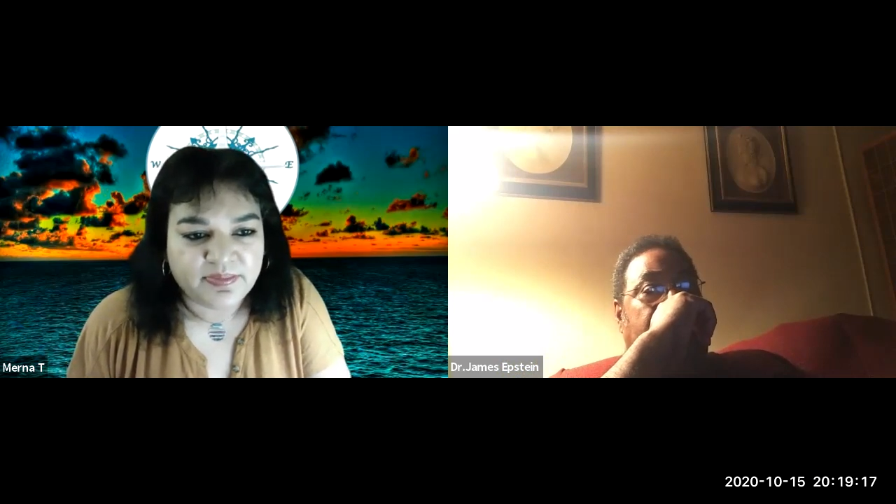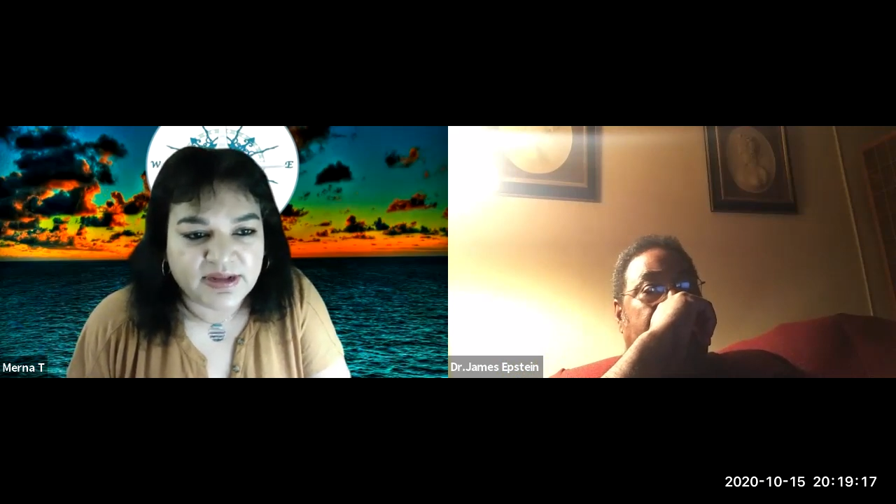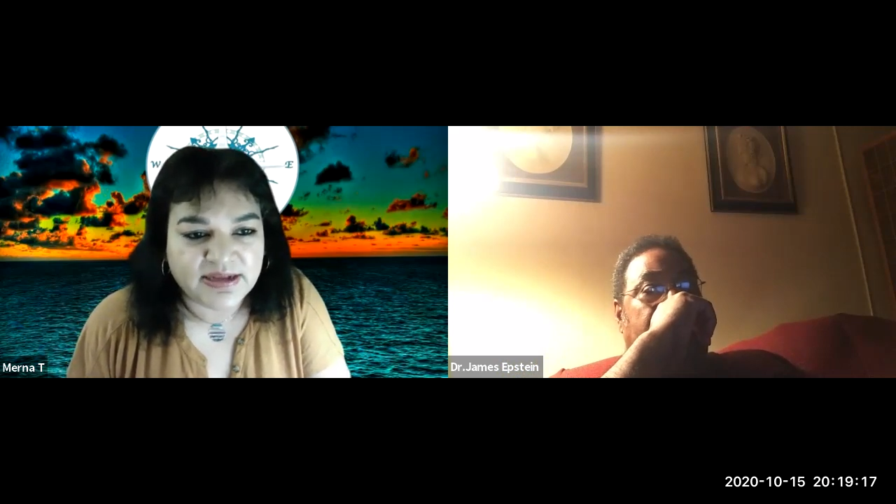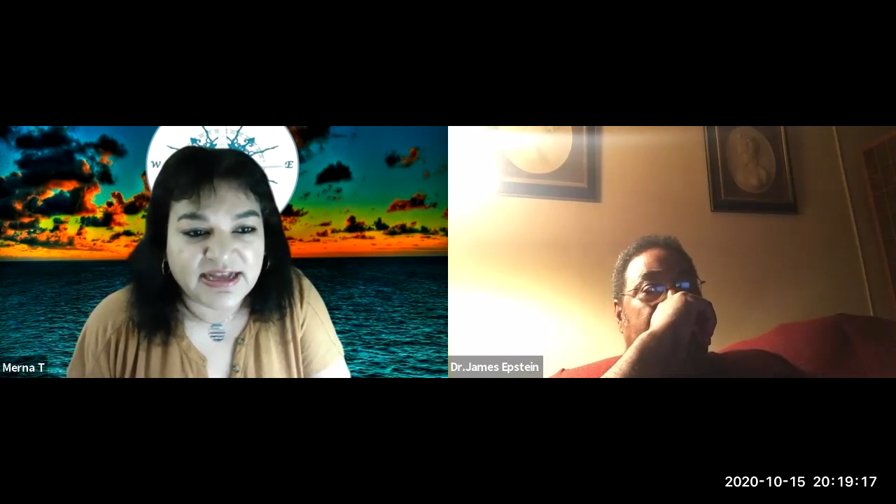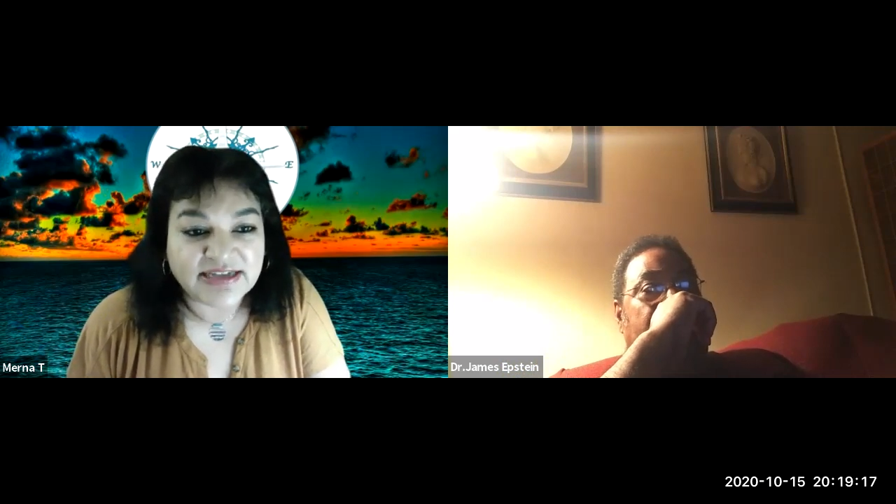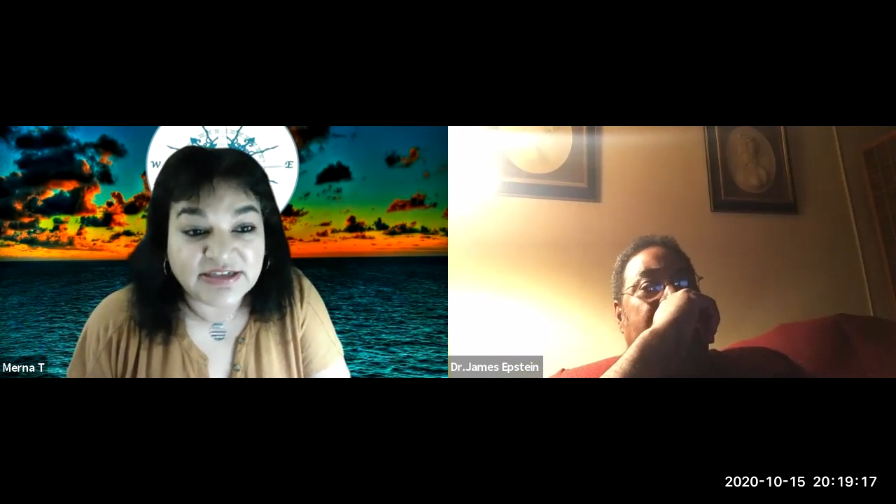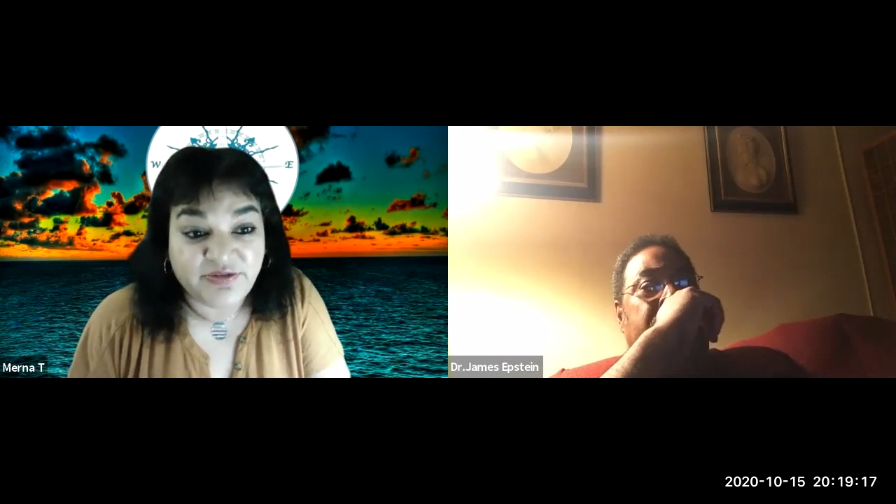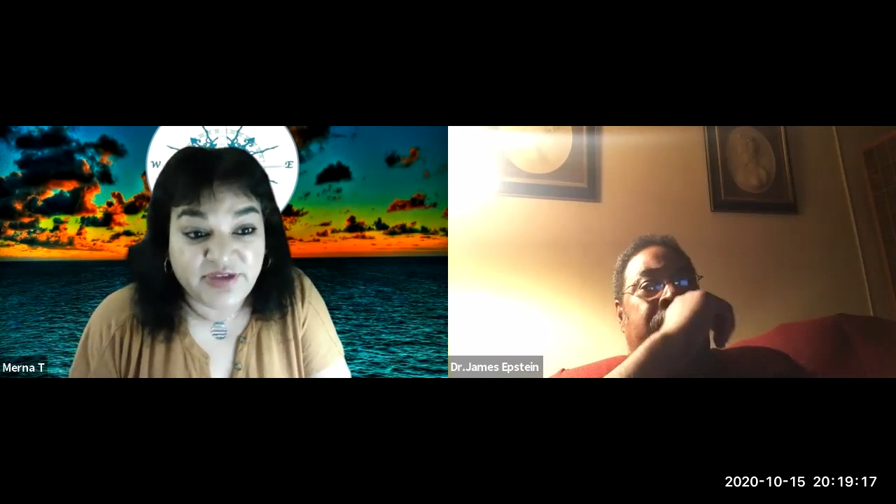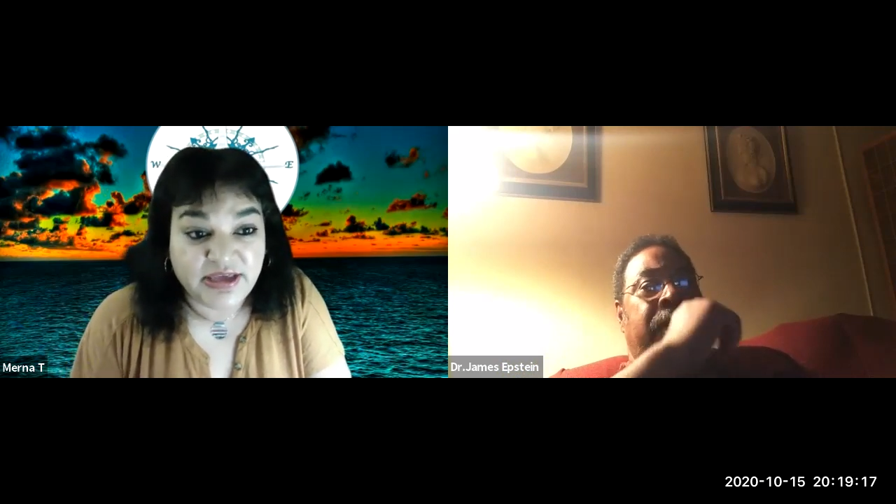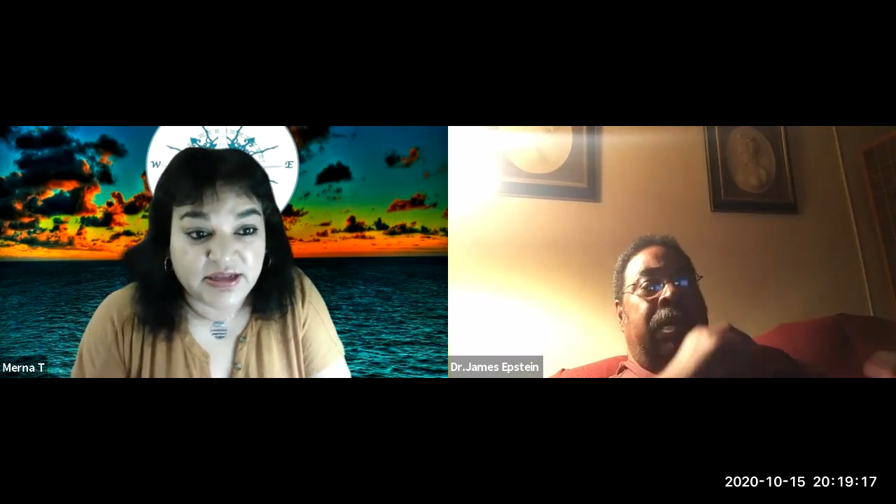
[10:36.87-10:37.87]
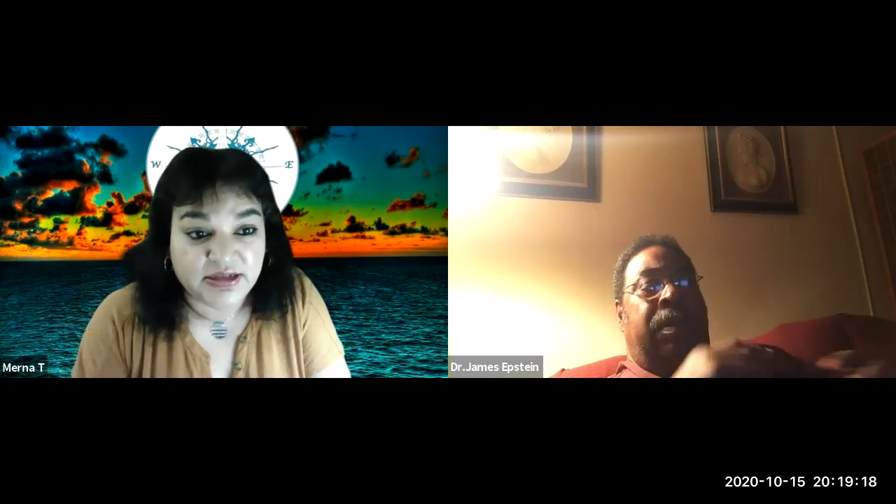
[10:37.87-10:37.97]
That's a vegan.